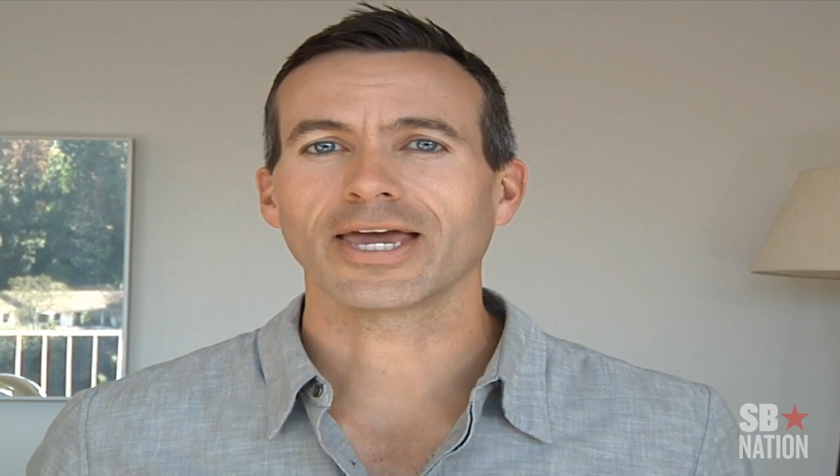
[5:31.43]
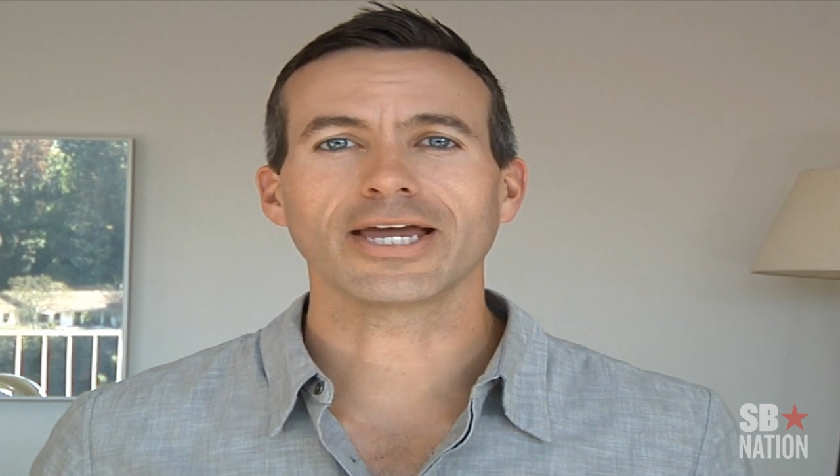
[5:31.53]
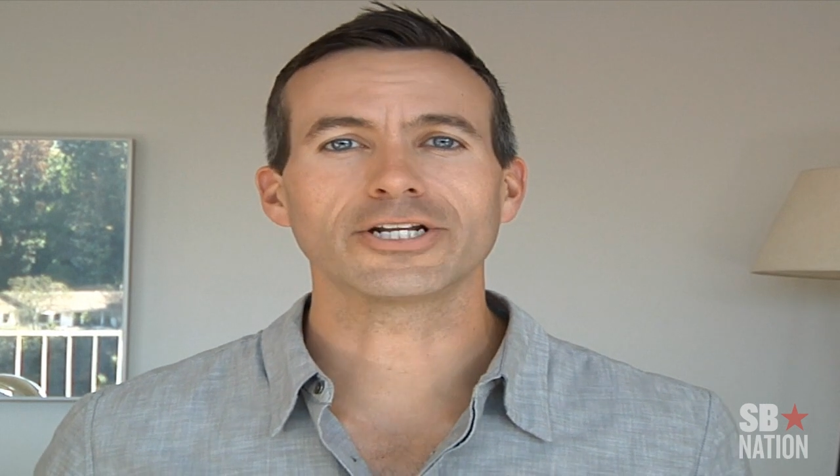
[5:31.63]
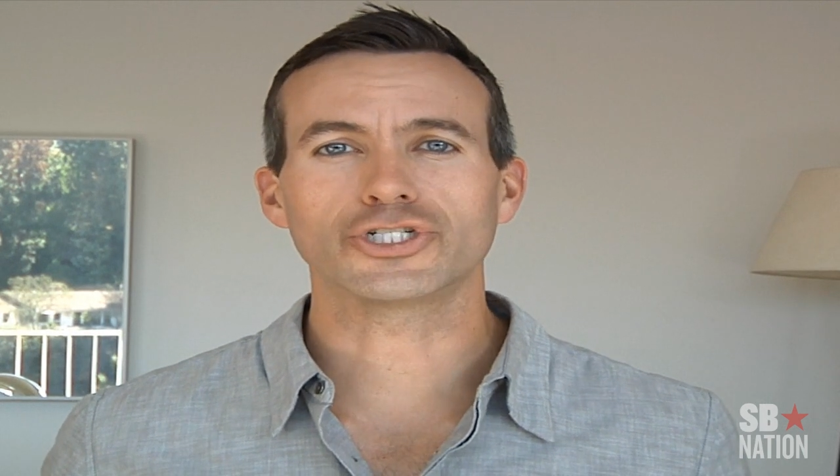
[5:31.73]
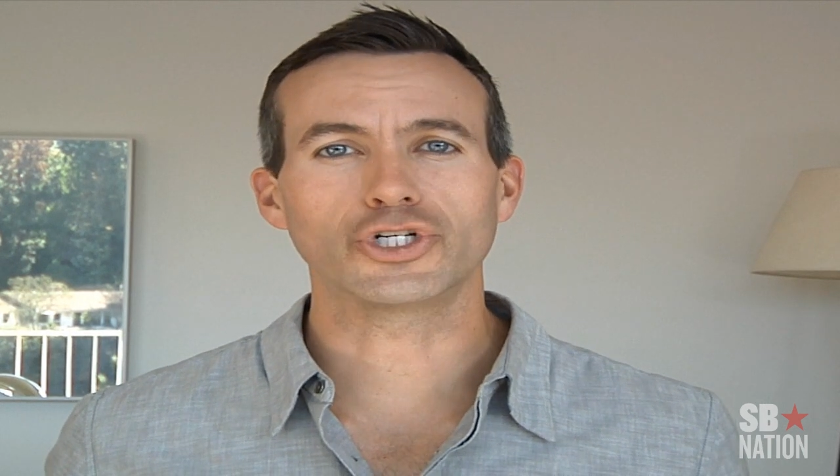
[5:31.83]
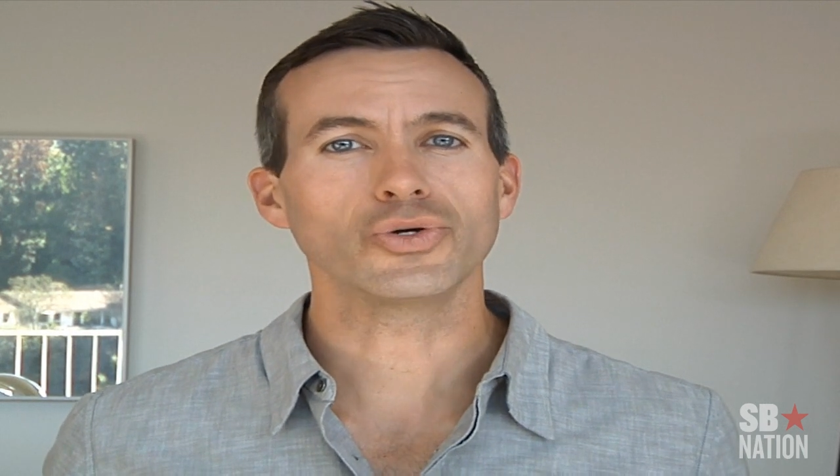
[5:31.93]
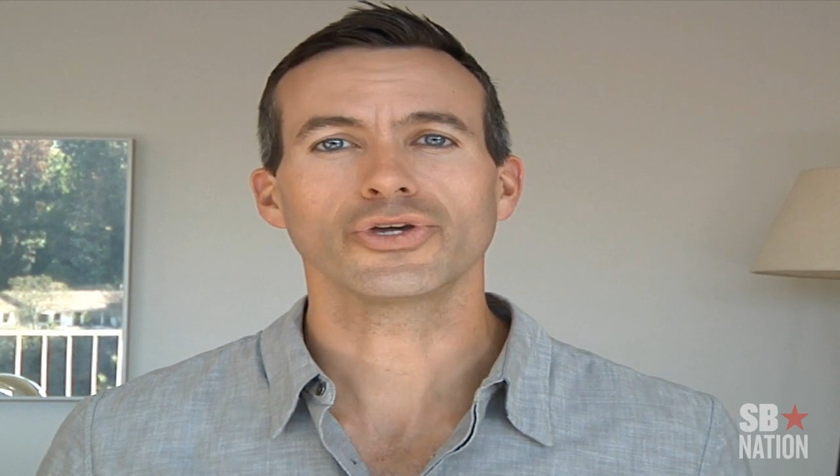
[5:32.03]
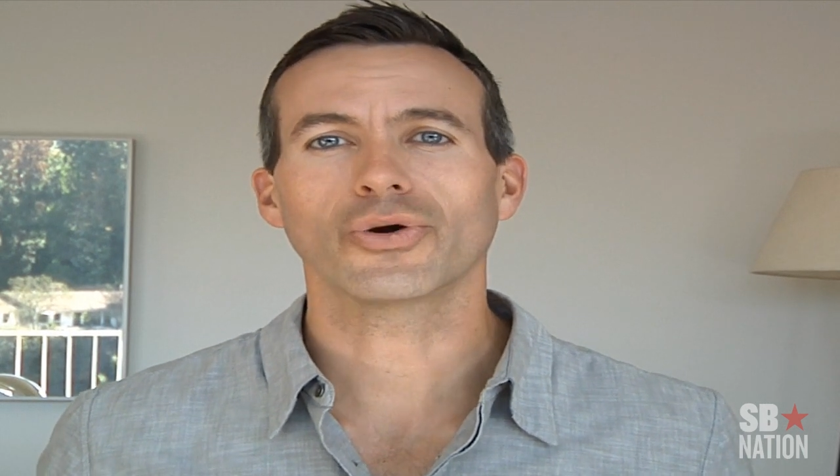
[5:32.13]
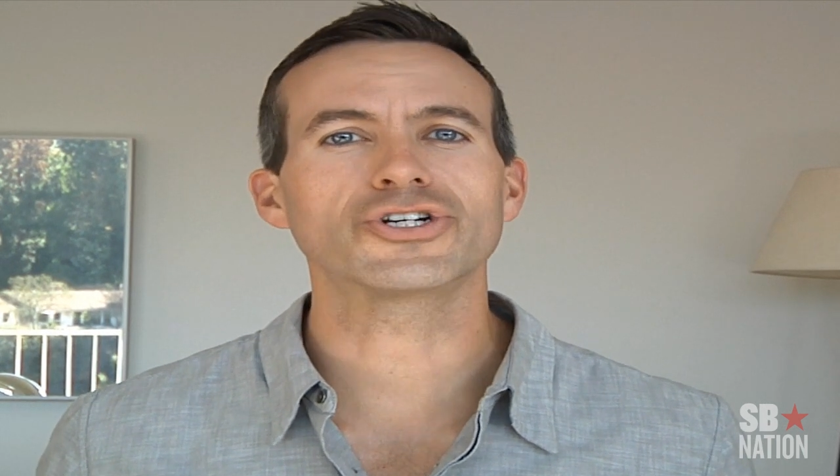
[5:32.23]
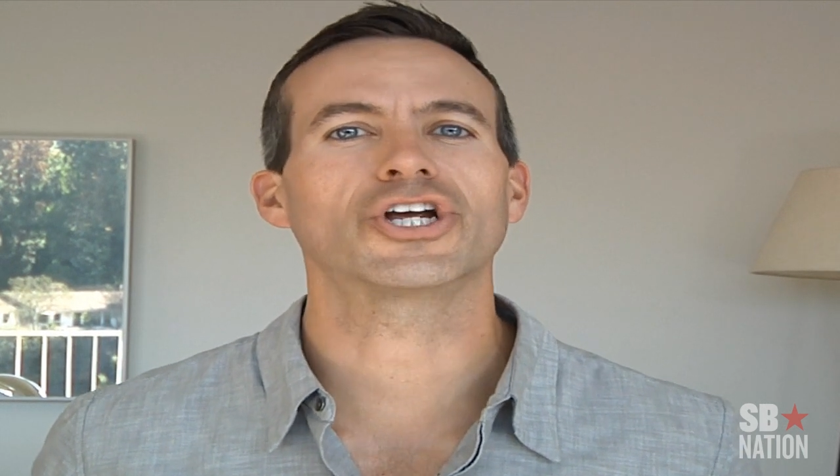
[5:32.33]
and do
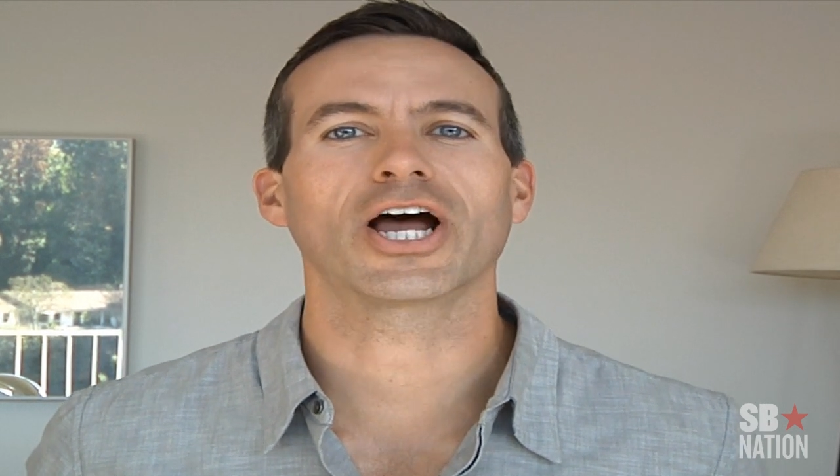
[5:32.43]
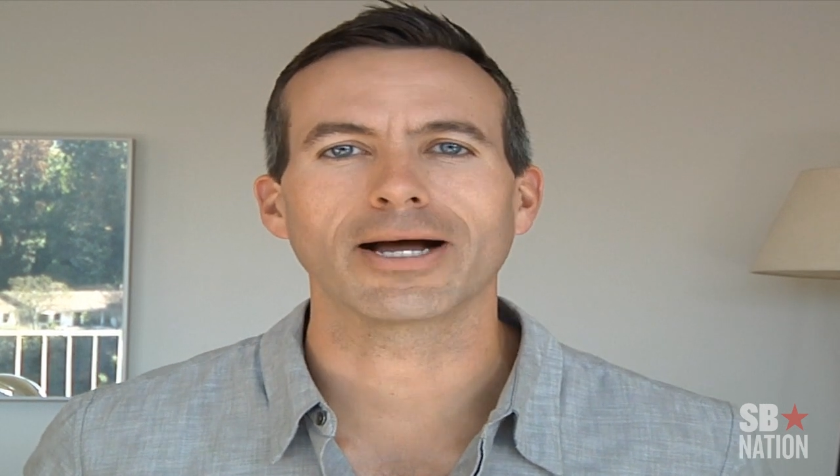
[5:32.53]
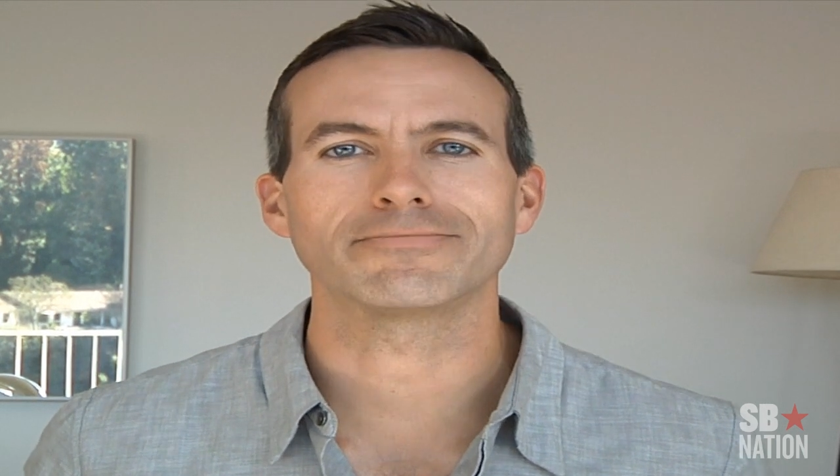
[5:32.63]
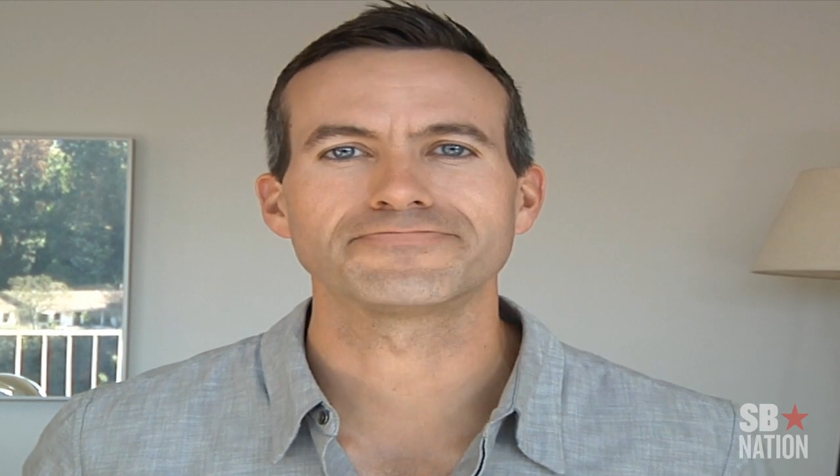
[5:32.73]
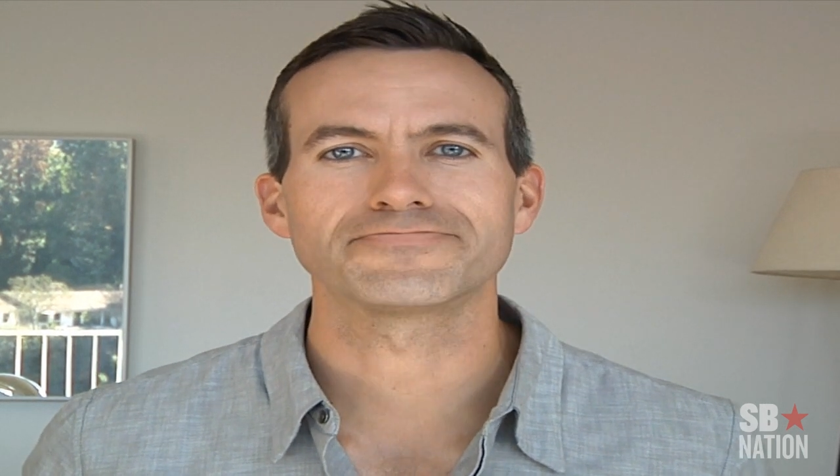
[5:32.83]
your job.